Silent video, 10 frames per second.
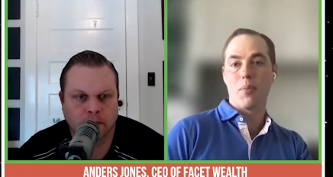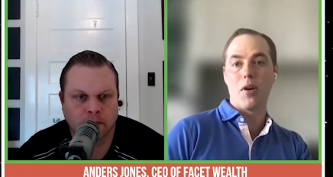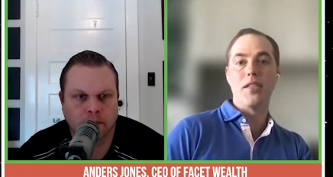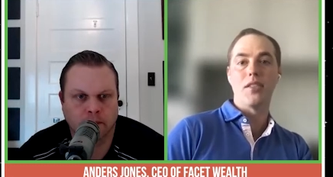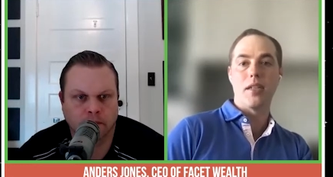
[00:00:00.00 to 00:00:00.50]

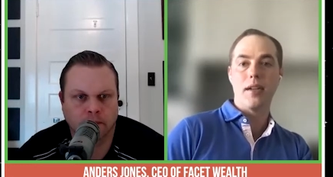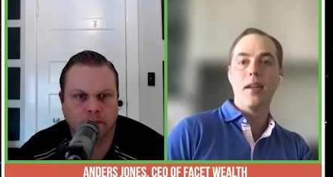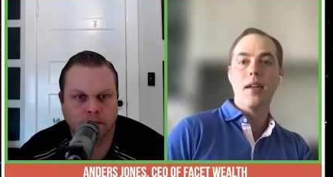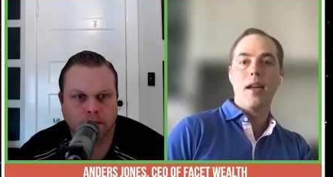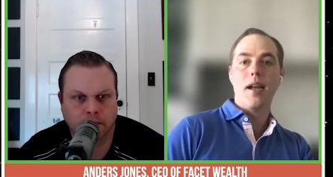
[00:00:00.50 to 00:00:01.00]
Speaker 1: pricing.
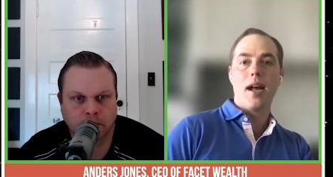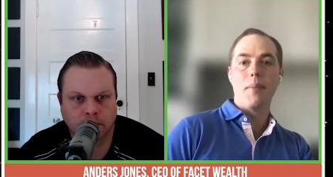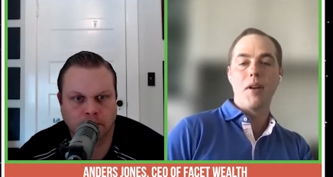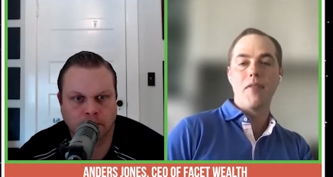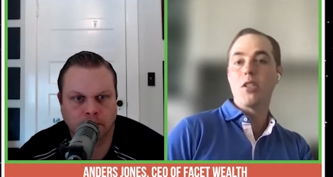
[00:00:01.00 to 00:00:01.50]

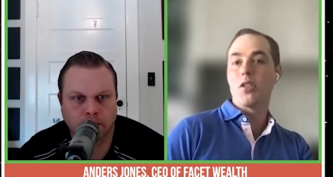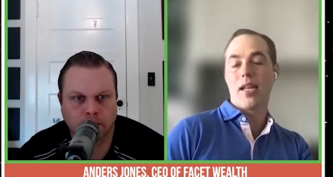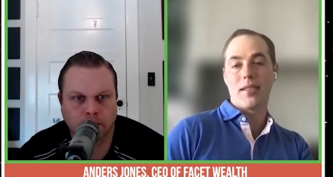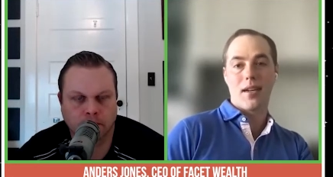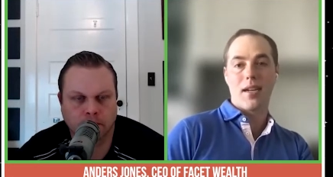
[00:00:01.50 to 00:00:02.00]
Um, and eventually
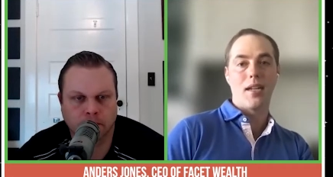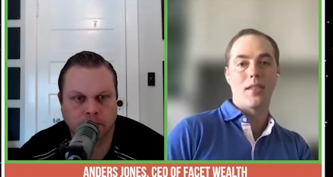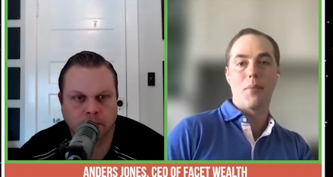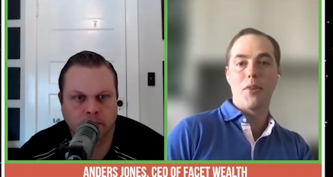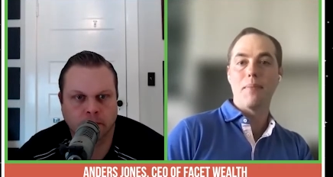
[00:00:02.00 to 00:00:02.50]
that's going to catch
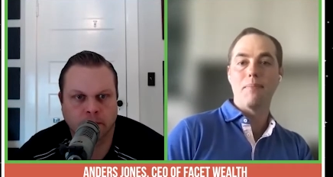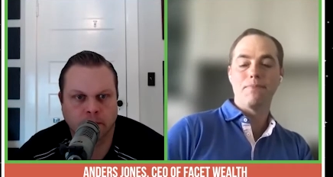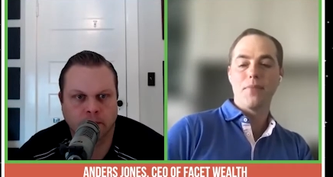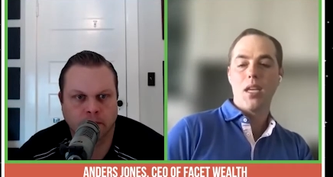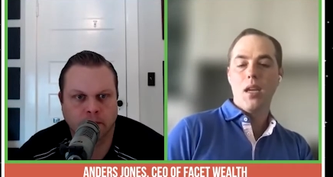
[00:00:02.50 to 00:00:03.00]
up with them.
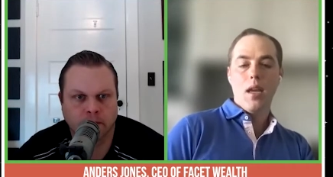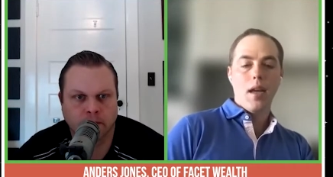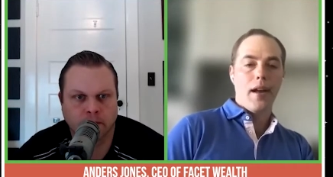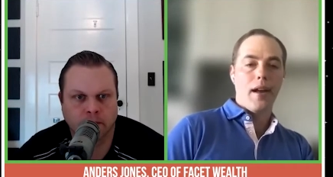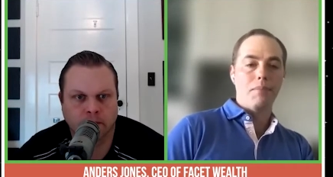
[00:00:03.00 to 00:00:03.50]

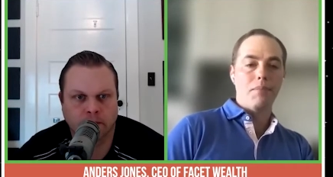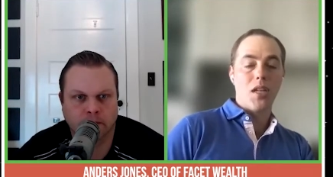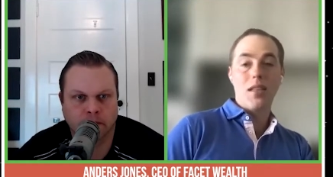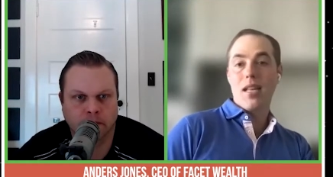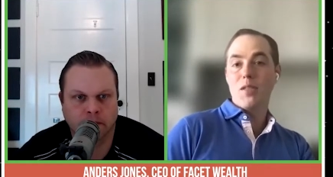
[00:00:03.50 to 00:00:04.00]
Um,
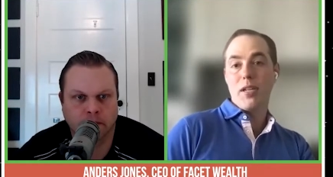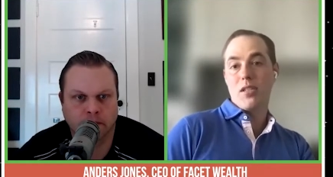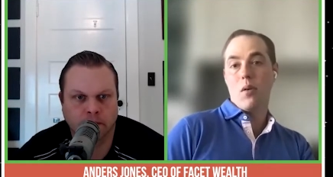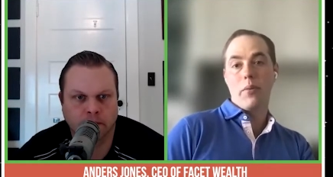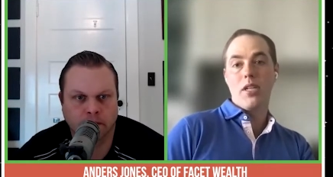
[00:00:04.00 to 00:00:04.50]
so that, that's
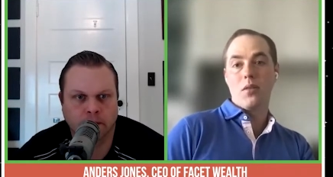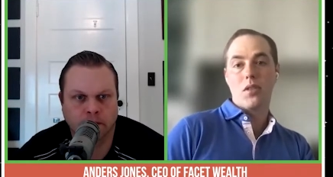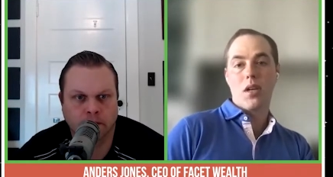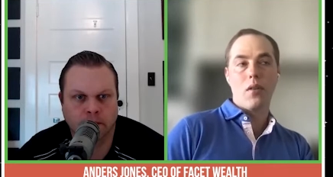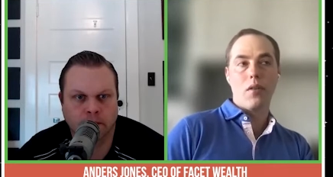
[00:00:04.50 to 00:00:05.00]
basically what we do.
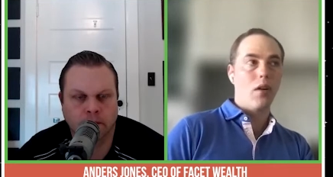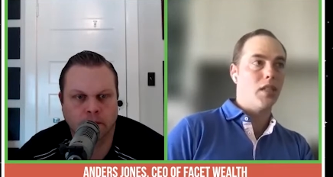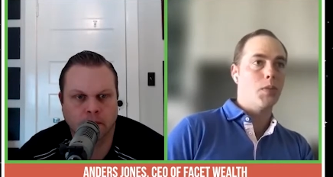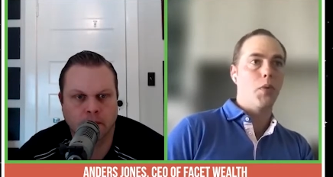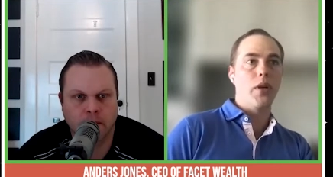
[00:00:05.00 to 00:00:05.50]
So, you know,
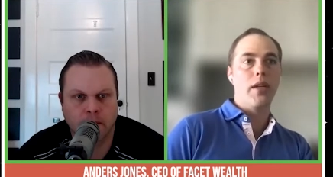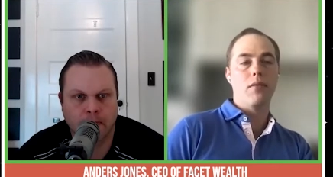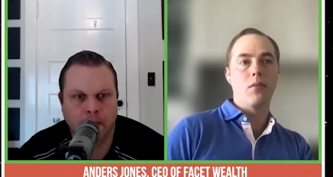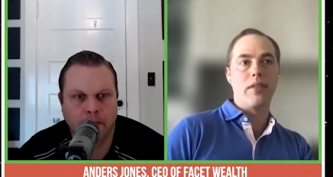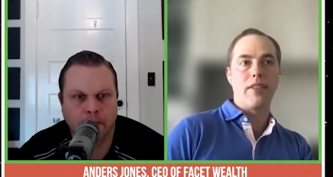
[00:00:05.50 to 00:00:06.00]
at this point,
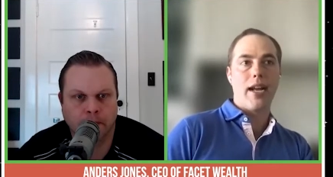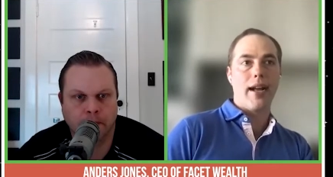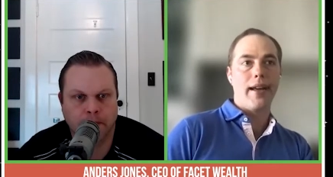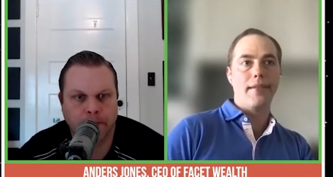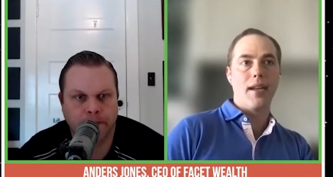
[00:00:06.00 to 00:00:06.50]
we've
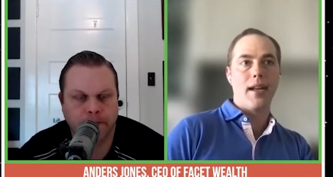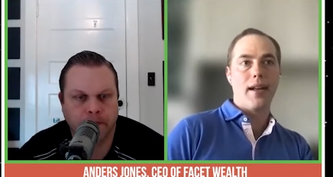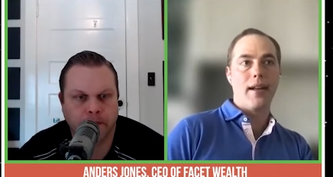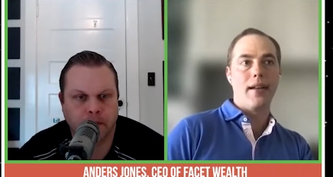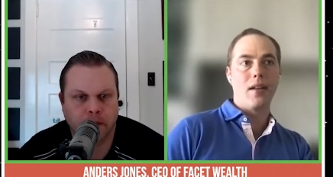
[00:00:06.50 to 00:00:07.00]
got
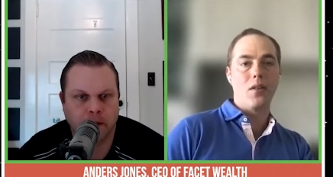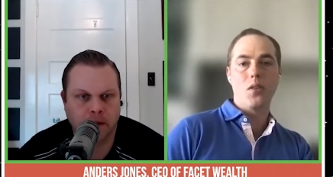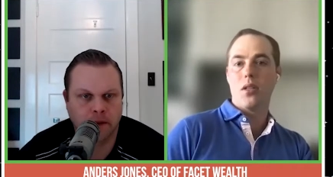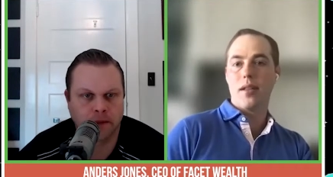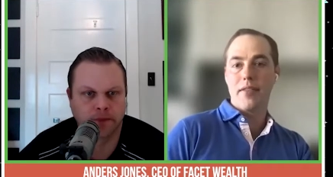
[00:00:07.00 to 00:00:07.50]
uh,
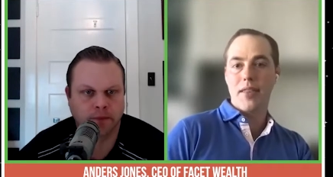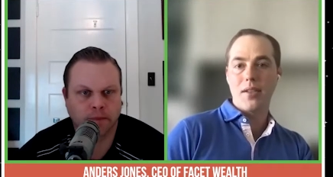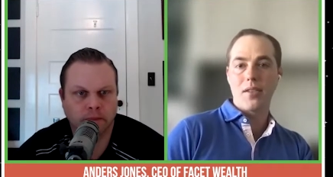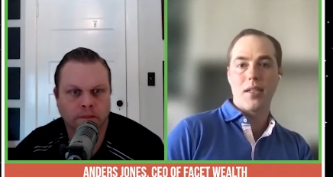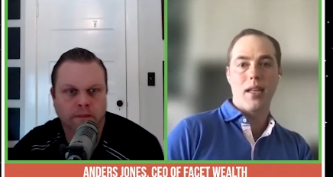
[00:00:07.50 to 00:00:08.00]
close to
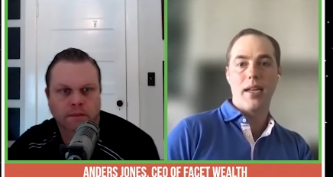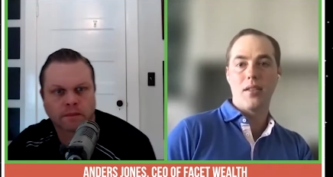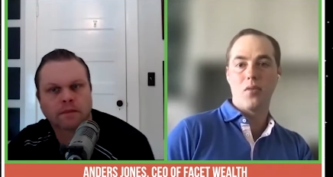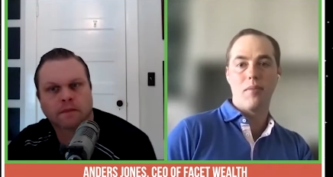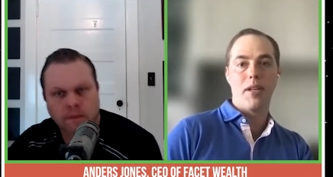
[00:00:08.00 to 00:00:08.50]
11,000
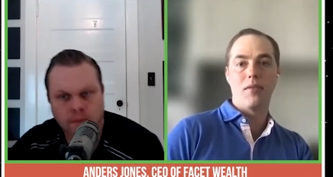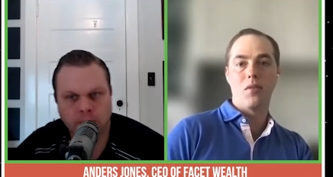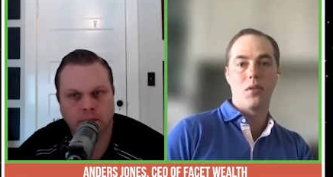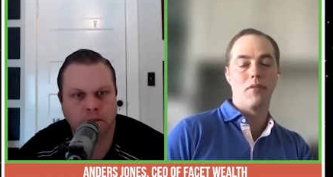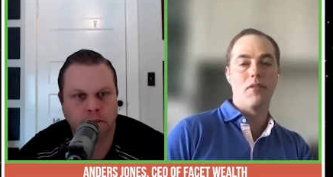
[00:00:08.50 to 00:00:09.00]
clients. We've been
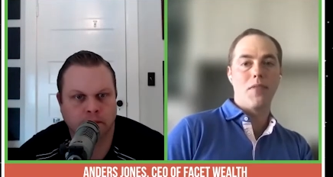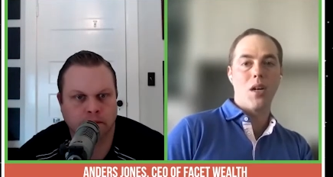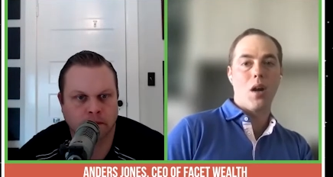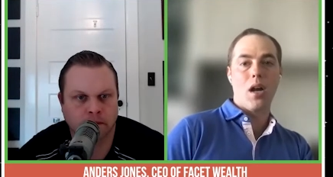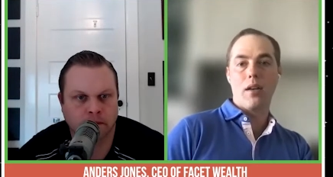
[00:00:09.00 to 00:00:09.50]
sort of, you
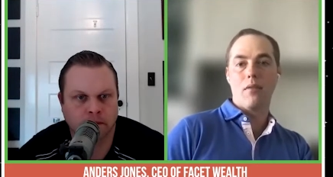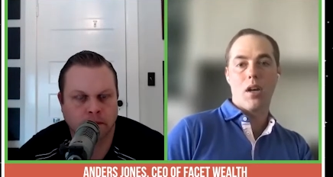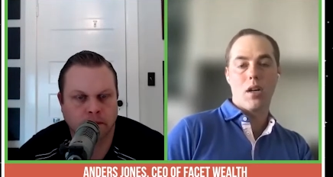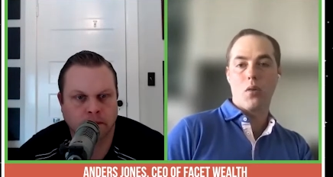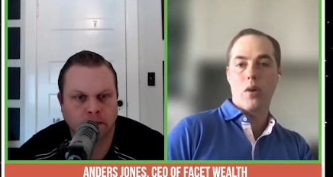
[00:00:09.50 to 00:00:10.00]
know, on a,
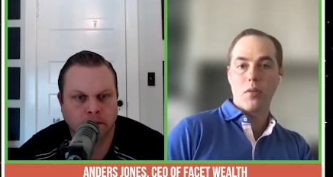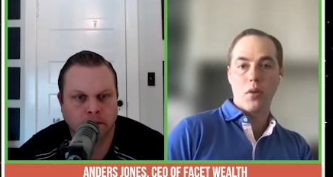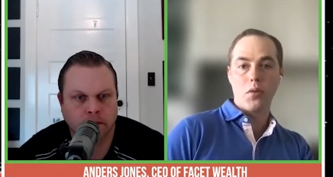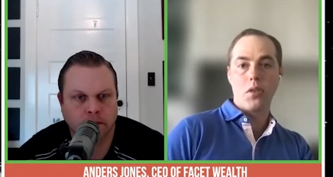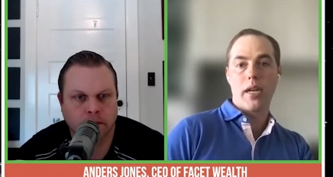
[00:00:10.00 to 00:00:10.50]
on a great
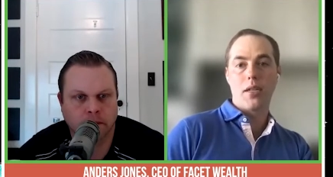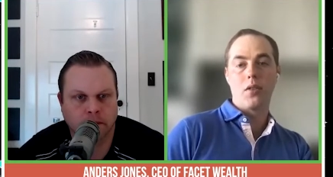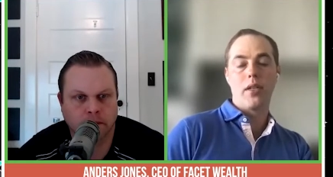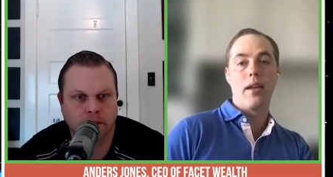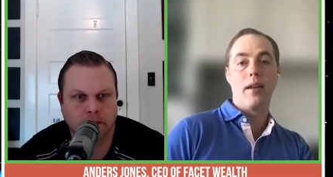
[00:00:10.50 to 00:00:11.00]
growth
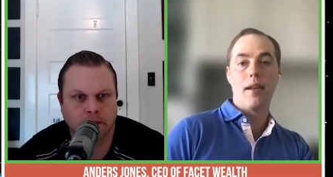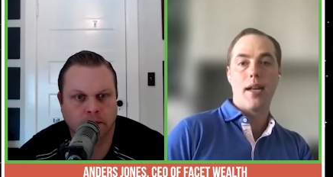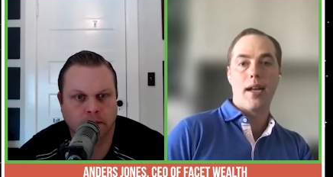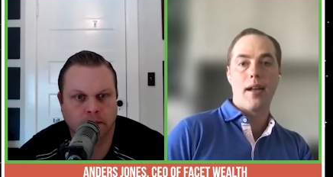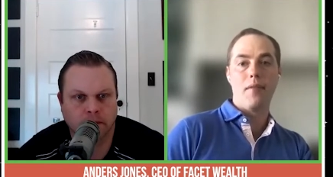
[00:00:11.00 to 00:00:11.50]
trajectory,
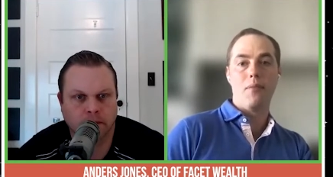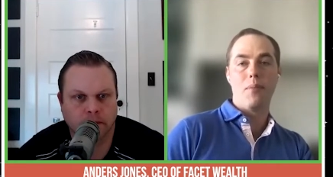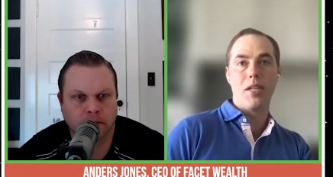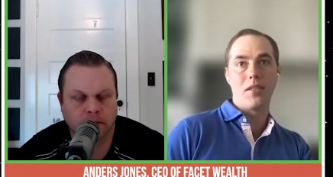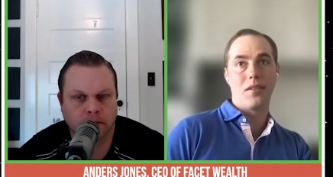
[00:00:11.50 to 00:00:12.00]
uh,
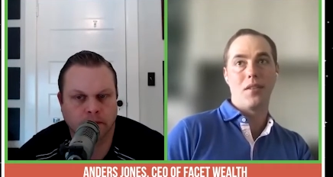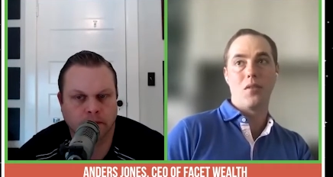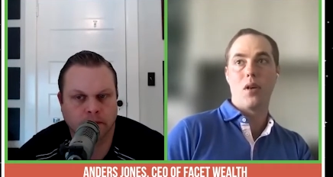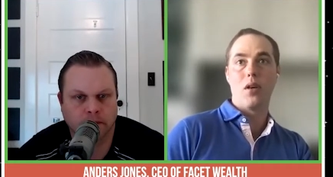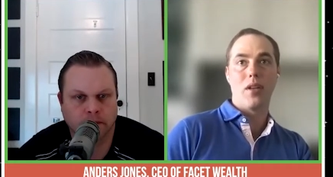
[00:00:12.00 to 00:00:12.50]
basically
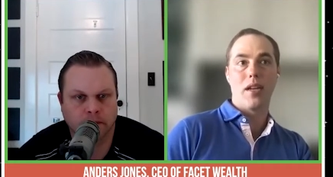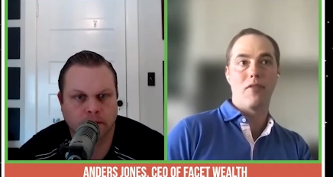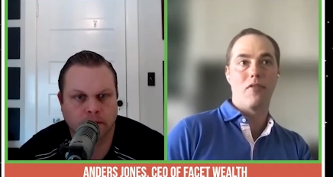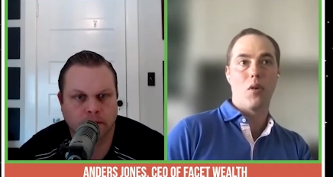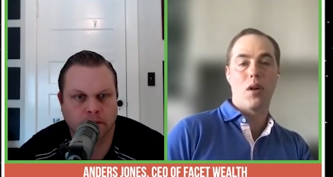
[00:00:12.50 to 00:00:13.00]
grown like
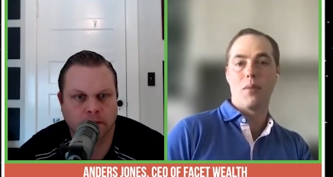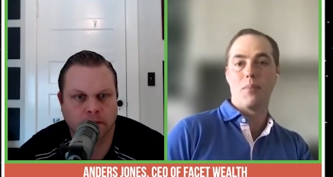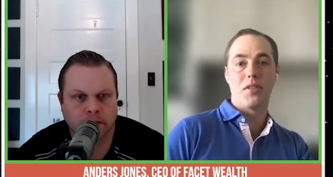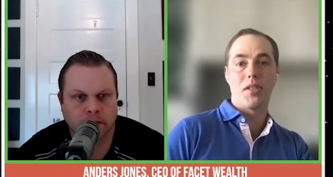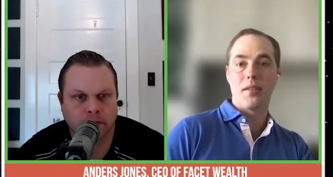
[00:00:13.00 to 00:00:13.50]

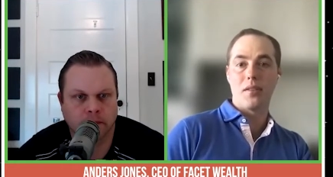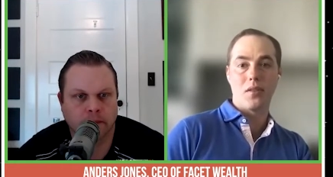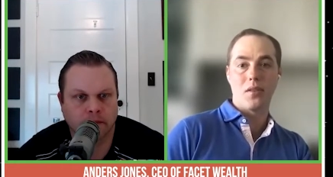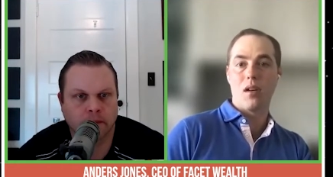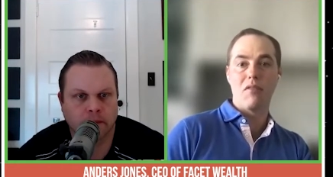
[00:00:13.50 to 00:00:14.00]
400%
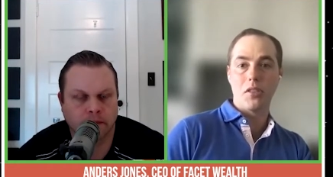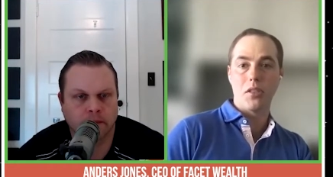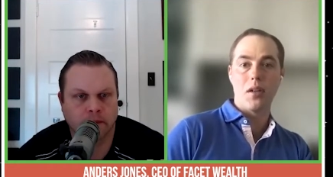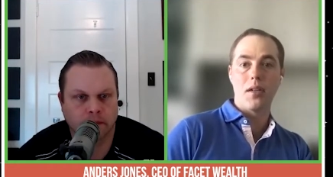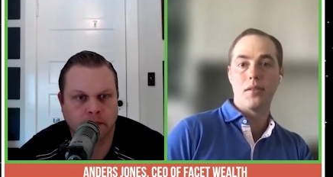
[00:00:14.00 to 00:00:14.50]
since COVID
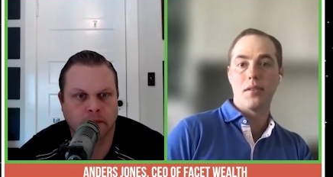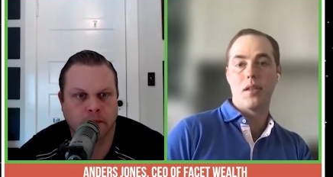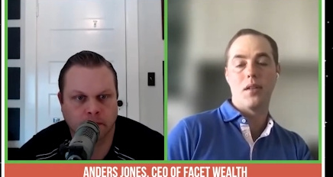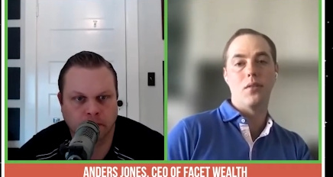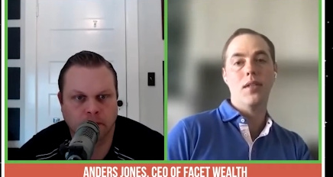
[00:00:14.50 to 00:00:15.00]
started.
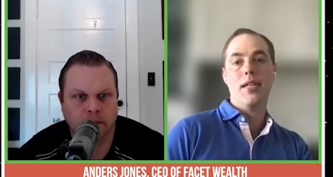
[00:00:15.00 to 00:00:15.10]
So,